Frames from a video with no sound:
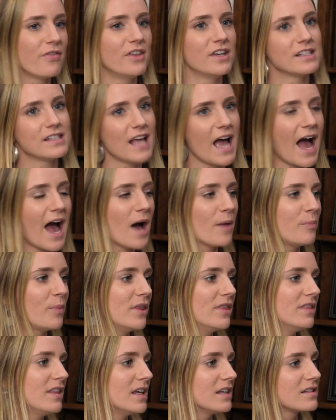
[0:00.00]
this app
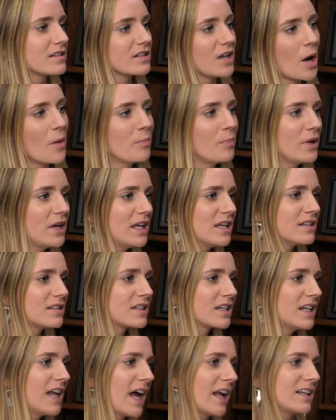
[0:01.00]
and this company is
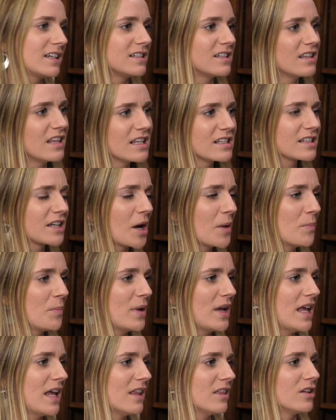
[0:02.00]
connected to this
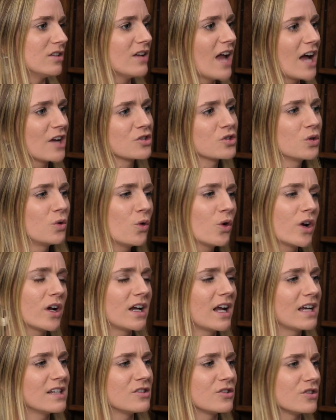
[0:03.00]
company and the national
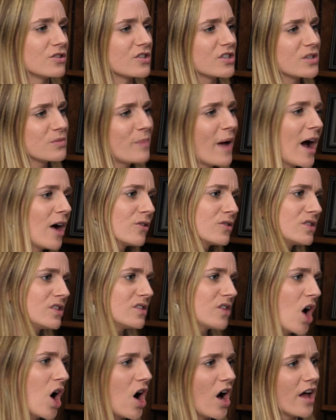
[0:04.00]
organizer's spouse
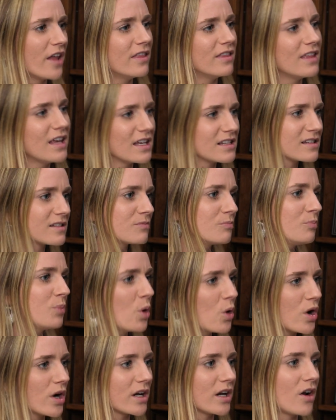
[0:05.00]
is on this
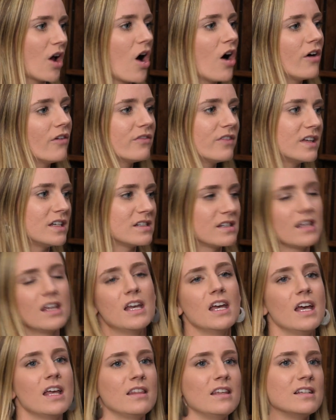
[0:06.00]
board and all of this,
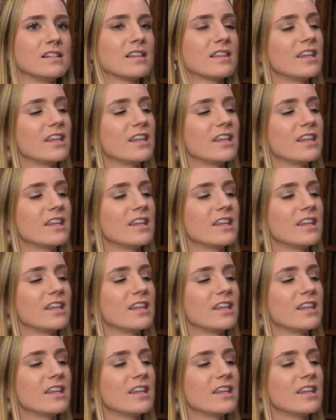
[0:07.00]
these